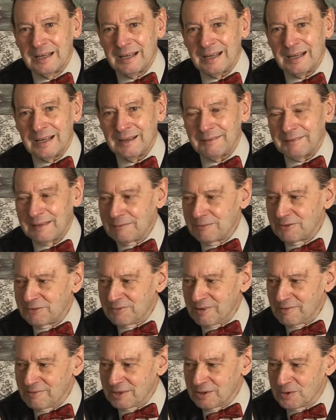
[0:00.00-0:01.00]
Uh, that was
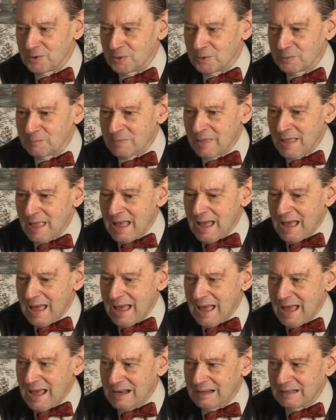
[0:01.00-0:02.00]
very good.
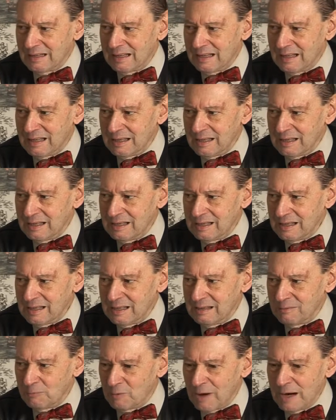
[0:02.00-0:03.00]
And
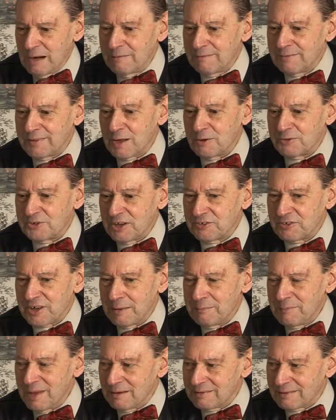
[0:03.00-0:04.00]
in one of those, yes,
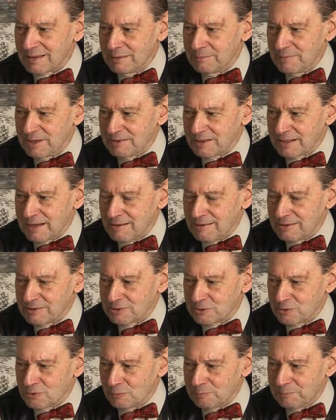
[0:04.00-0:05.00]
I met, I met a
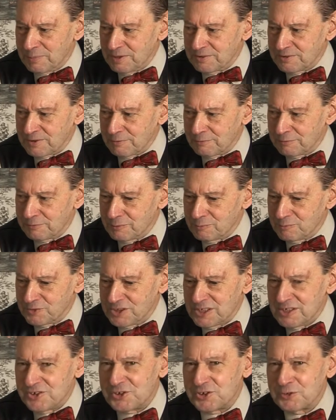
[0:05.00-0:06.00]
character called Peter from
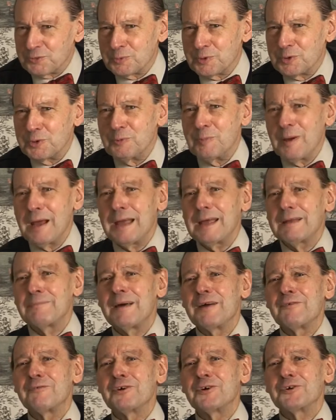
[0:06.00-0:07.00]
Jesus, with whom I had
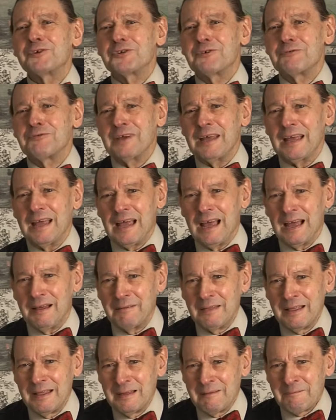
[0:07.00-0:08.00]
my first affair.
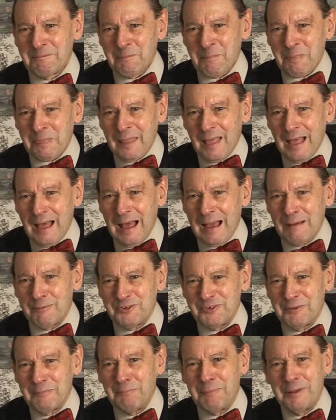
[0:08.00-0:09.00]
I
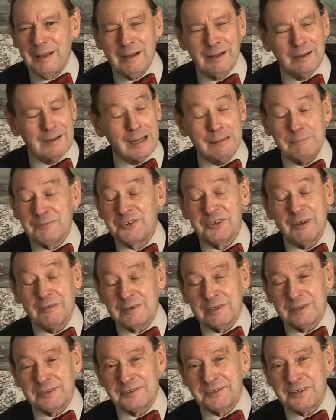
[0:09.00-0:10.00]
was impelled, I'm
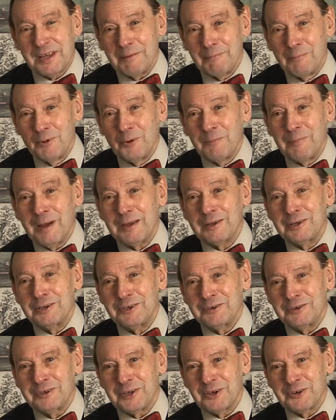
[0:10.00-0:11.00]
sorry to say, more by
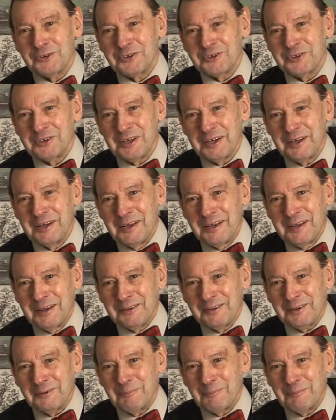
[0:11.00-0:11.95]
curiosity than